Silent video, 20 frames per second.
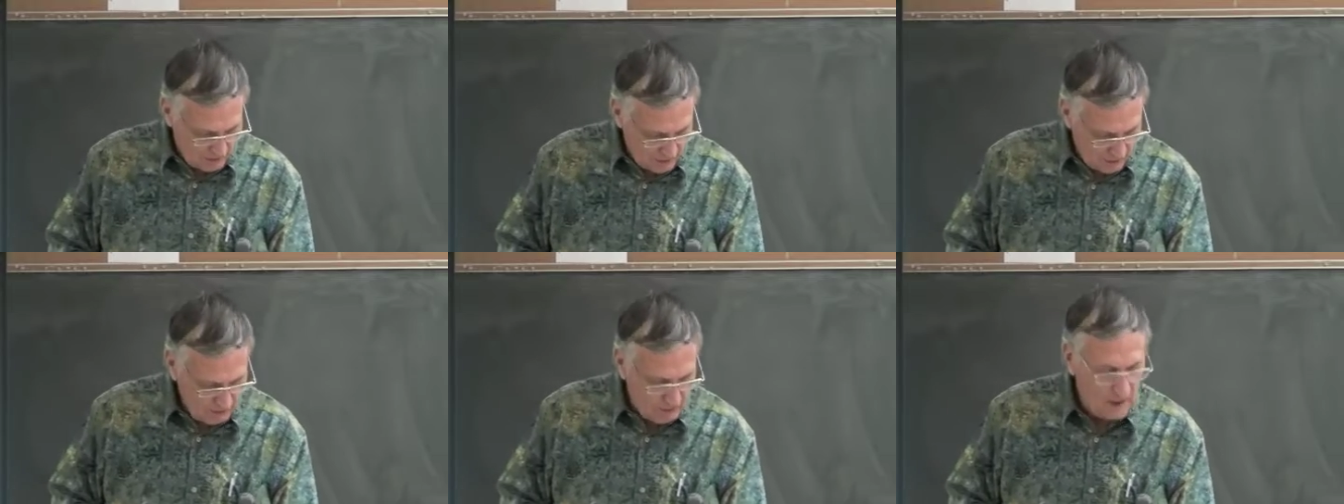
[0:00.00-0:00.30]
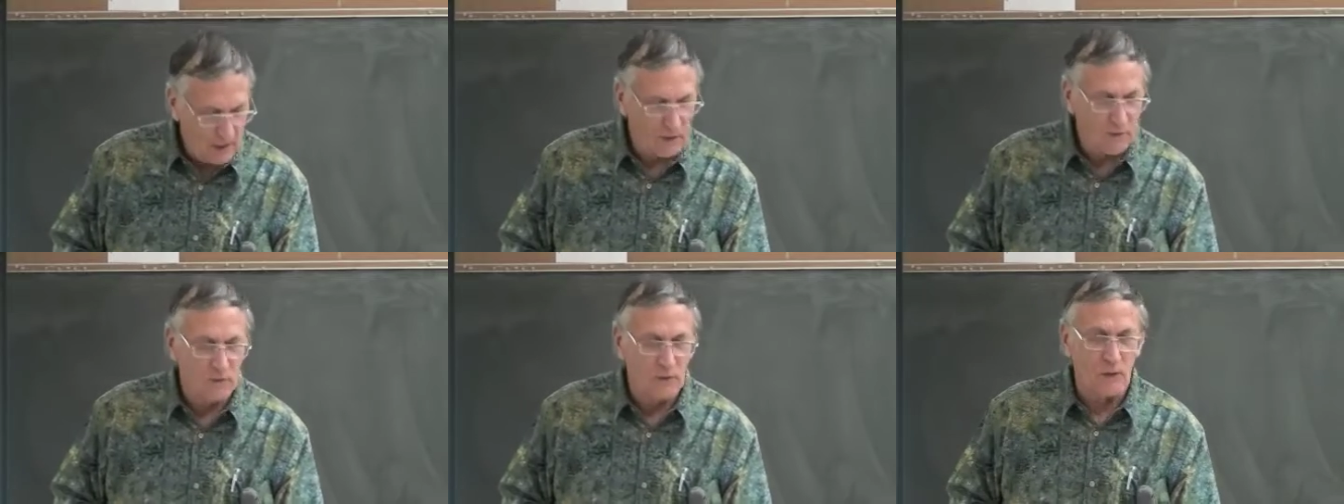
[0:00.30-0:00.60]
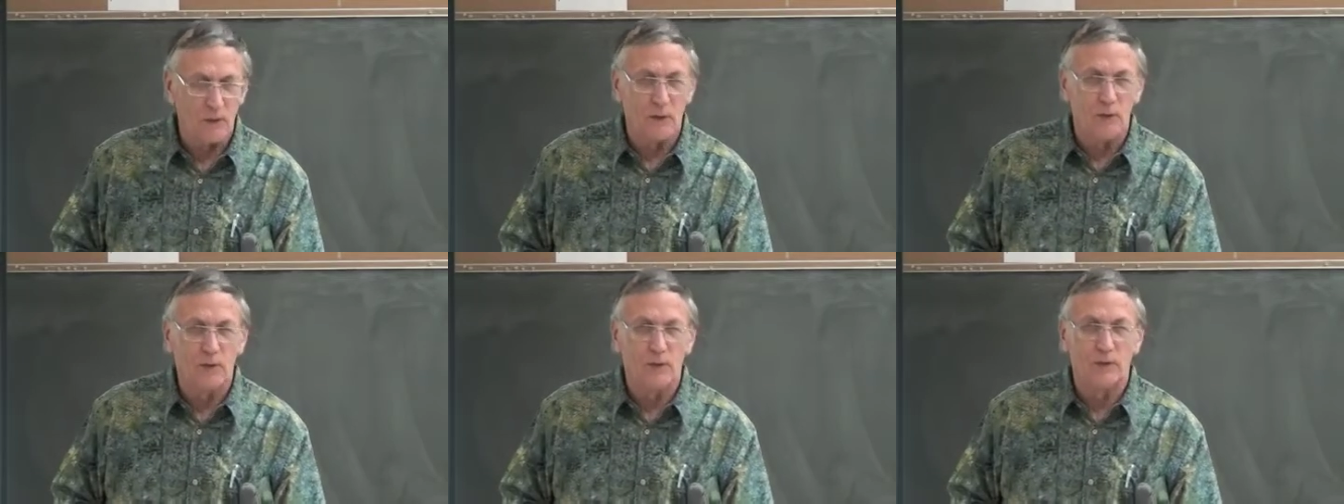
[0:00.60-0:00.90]
The amount of
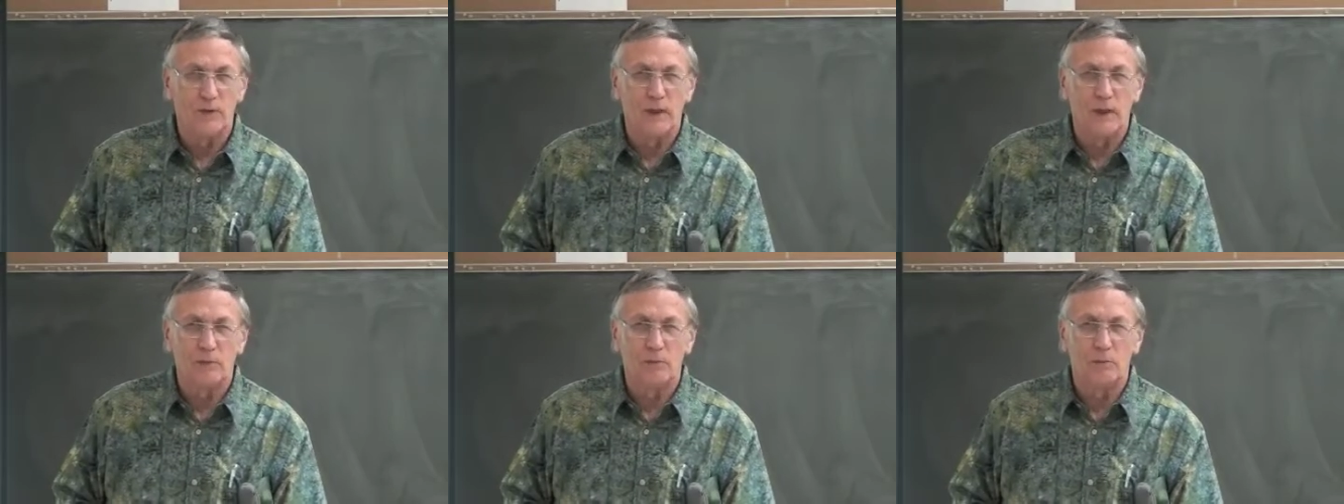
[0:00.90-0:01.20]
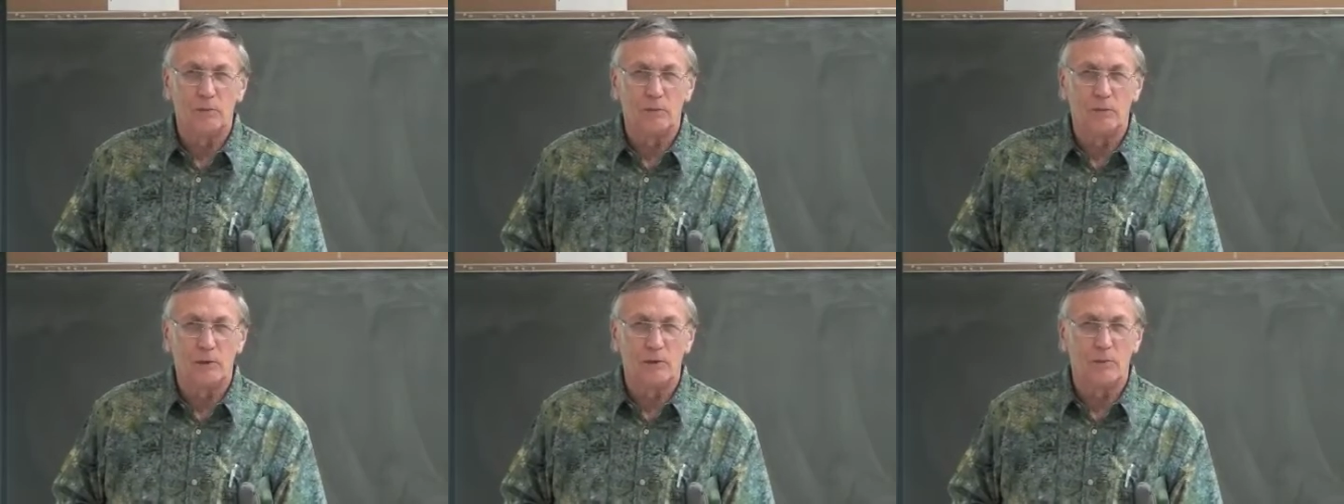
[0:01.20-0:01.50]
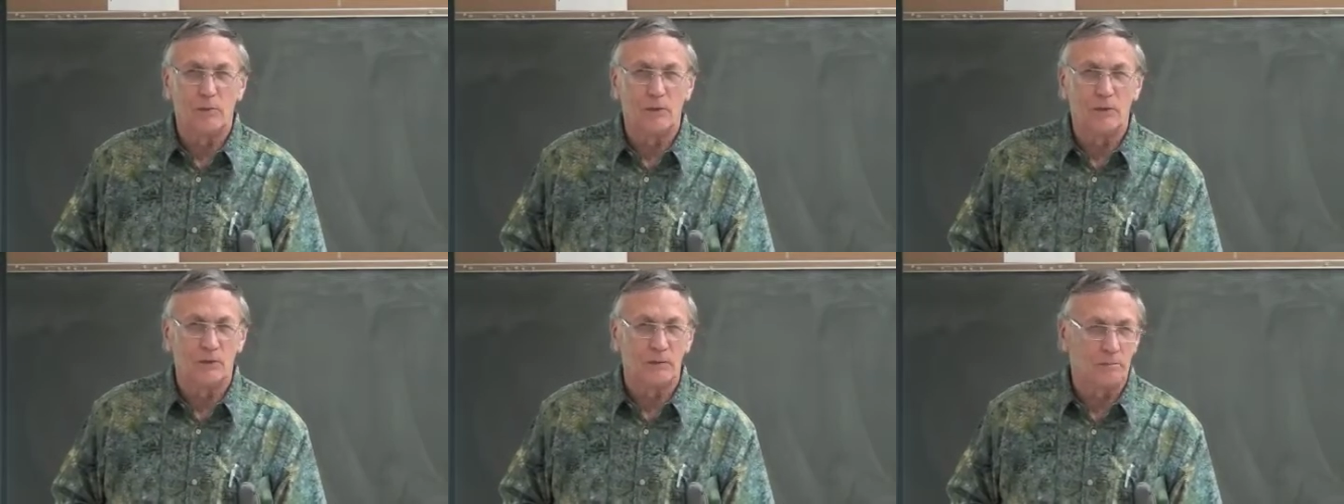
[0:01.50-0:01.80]
gold in that would be
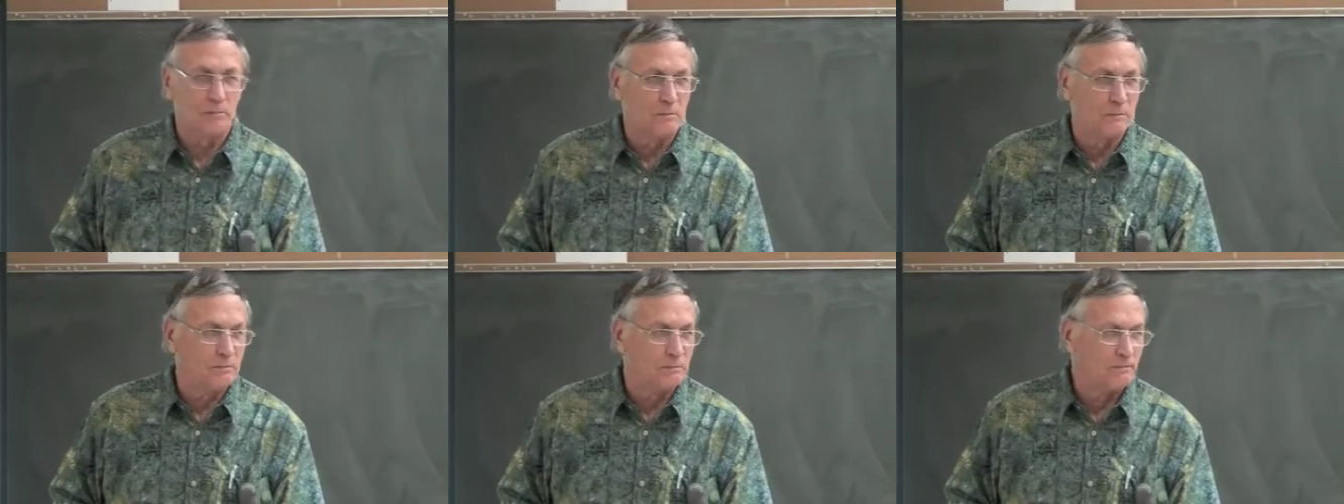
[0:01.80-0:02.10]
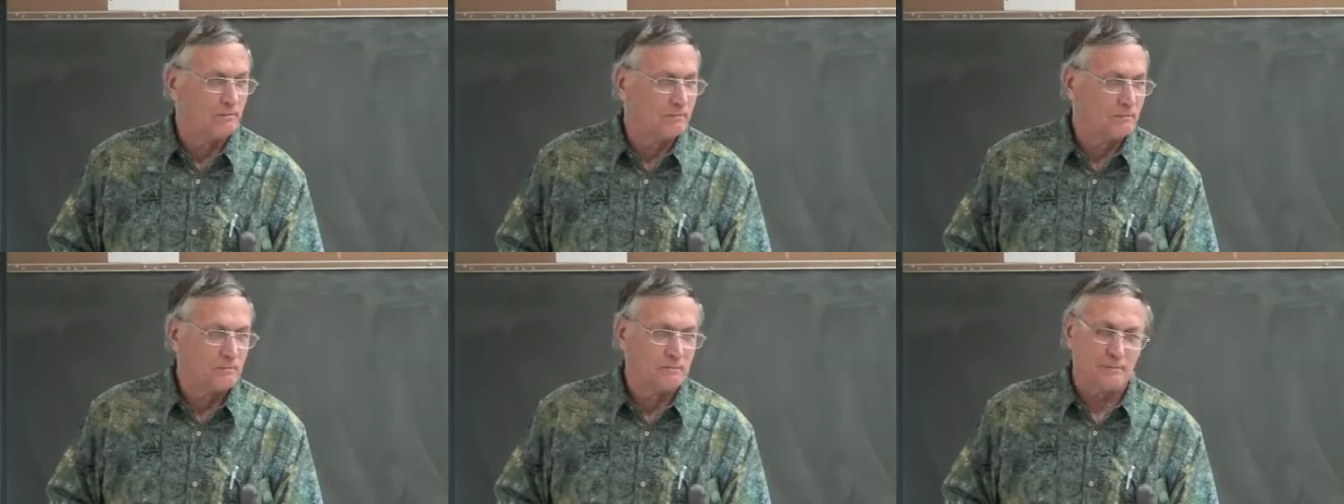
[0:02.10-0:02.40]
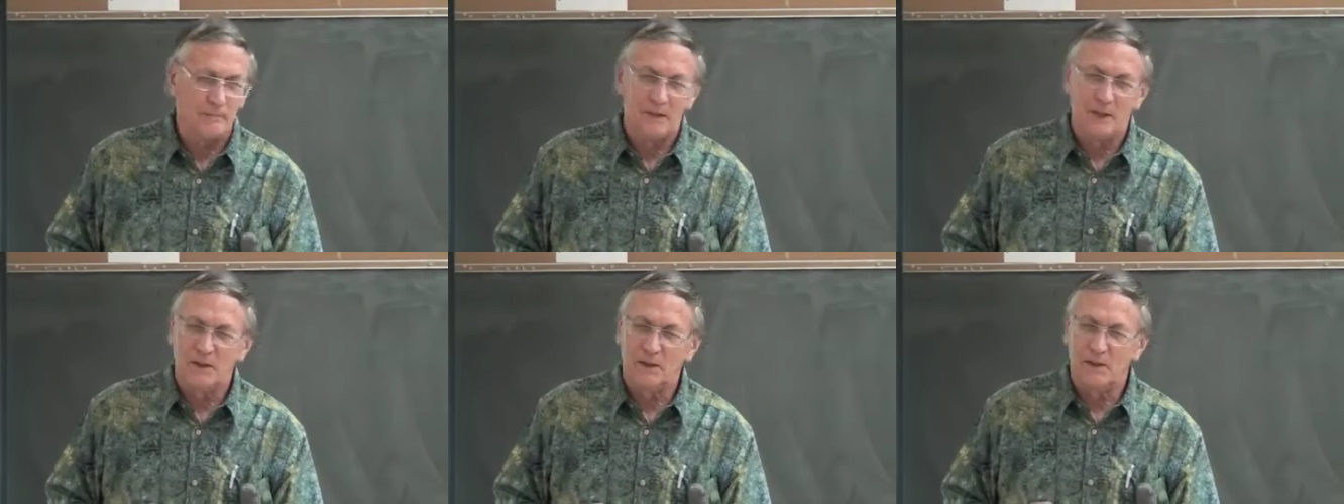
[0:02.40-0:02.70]
worth,
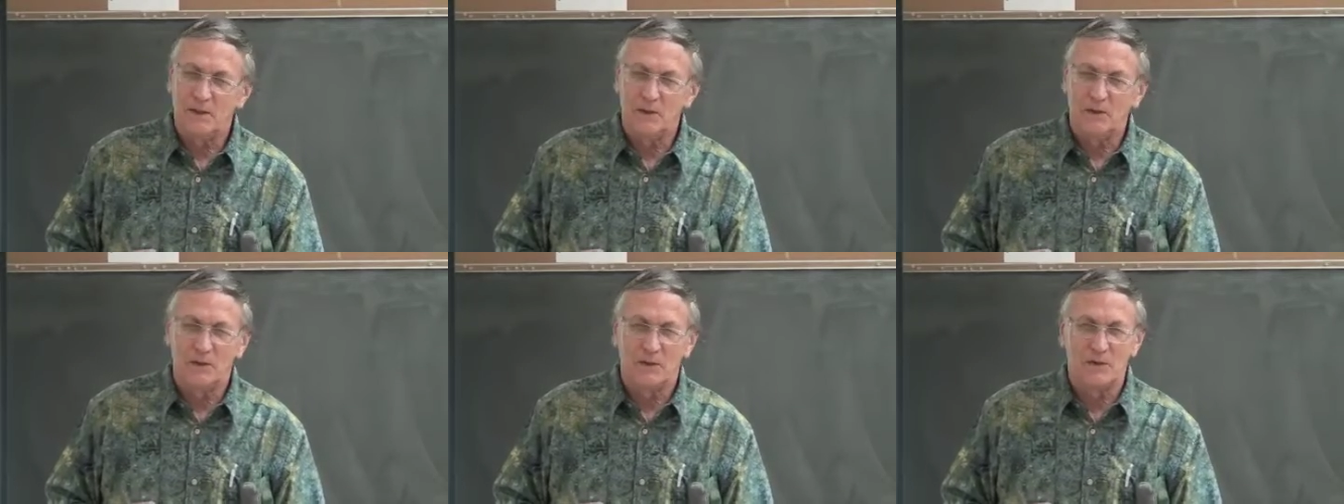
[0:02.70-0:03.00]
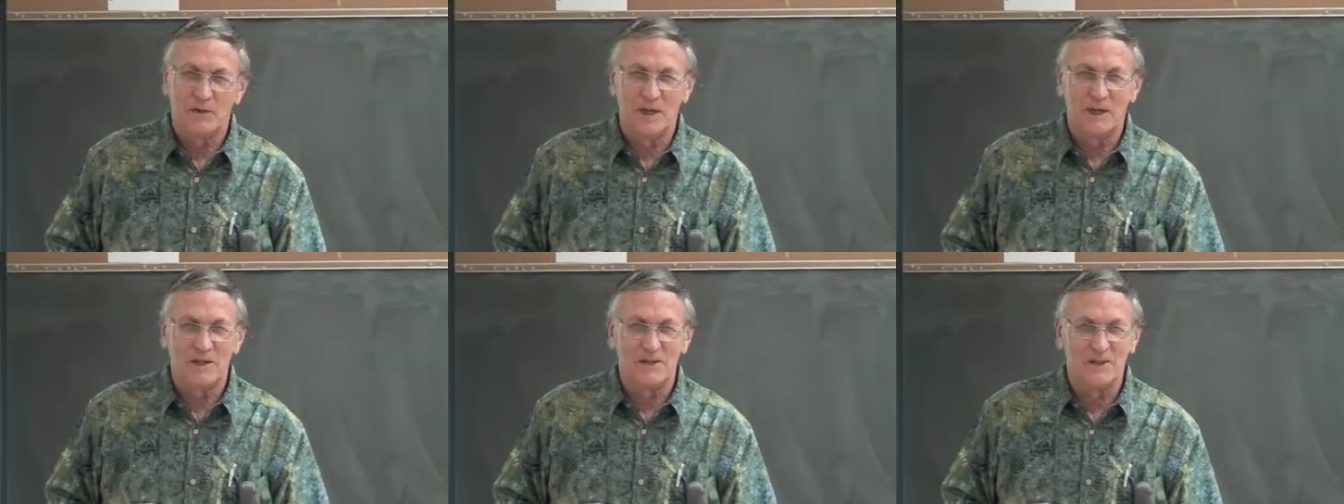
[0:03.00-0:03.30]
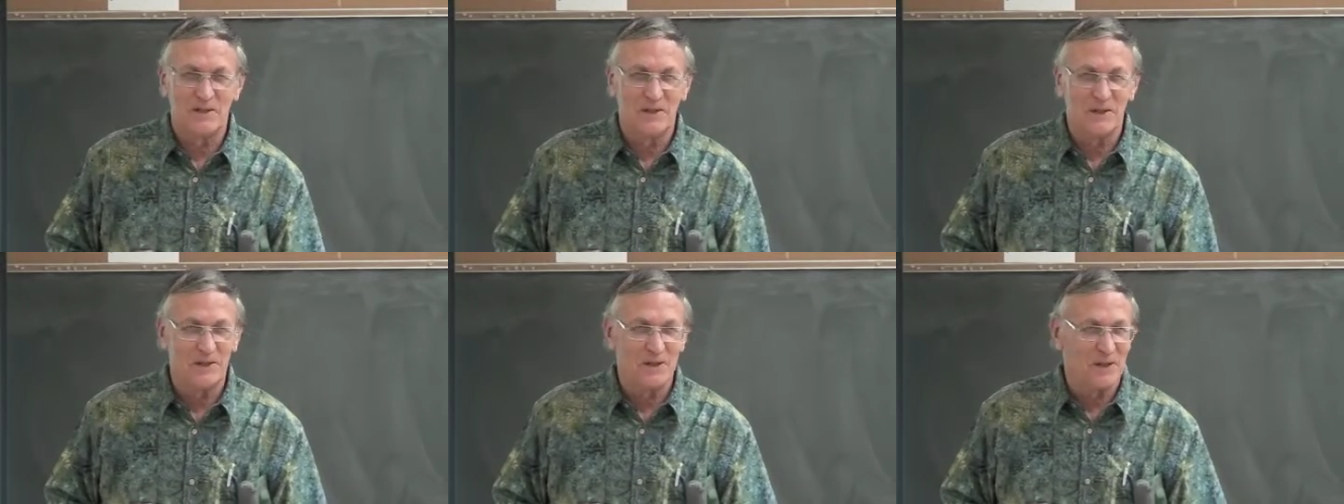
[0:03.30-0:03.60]
I don't know,
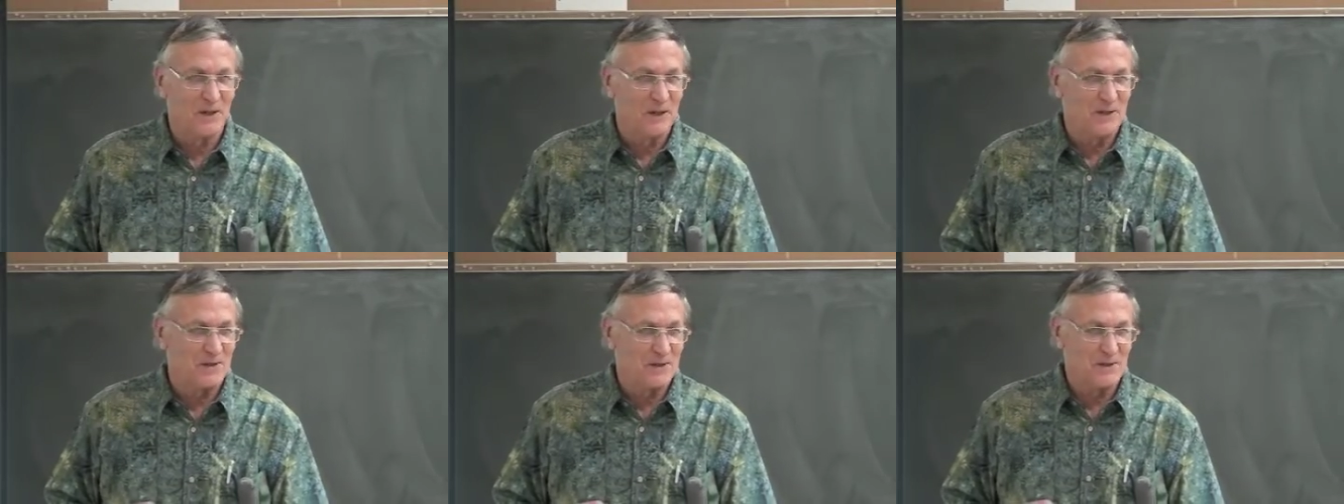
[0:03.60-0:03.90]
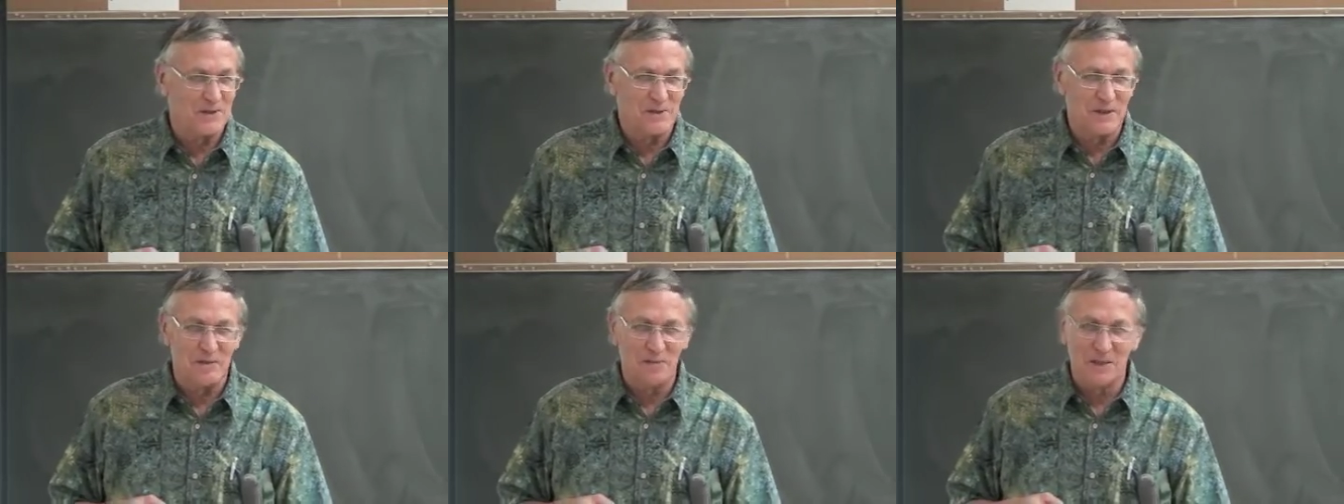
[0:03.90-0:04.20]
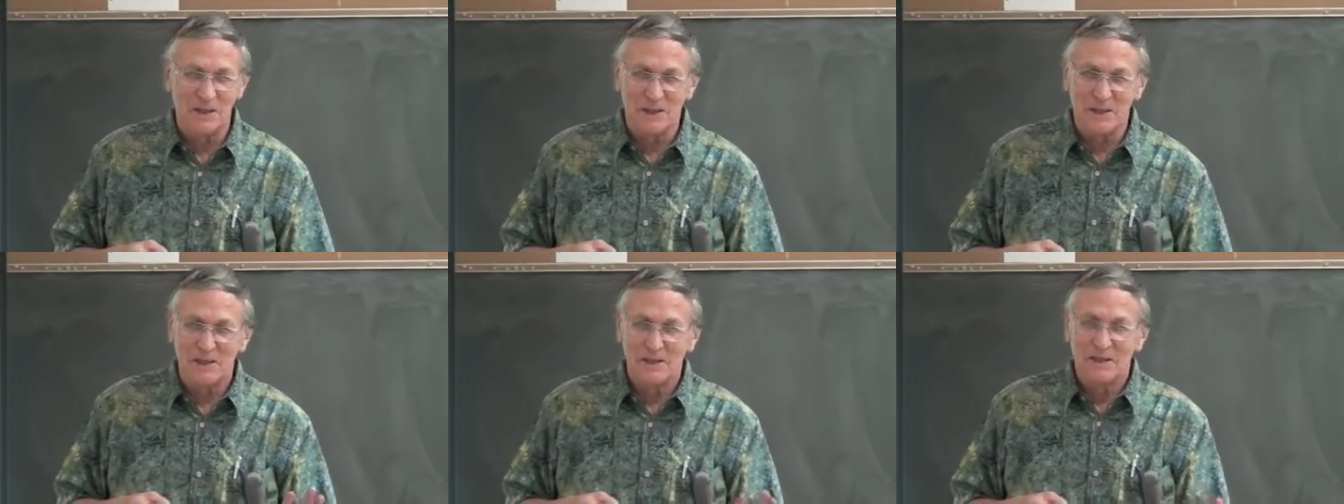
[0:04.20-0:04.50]
$1,000 or
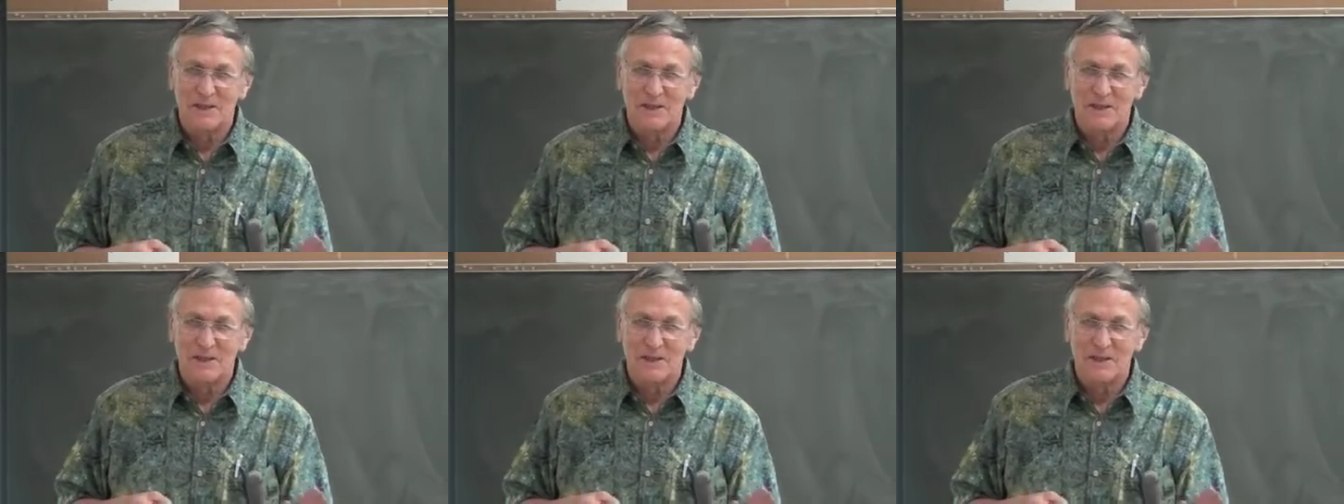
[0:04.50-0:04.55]
something.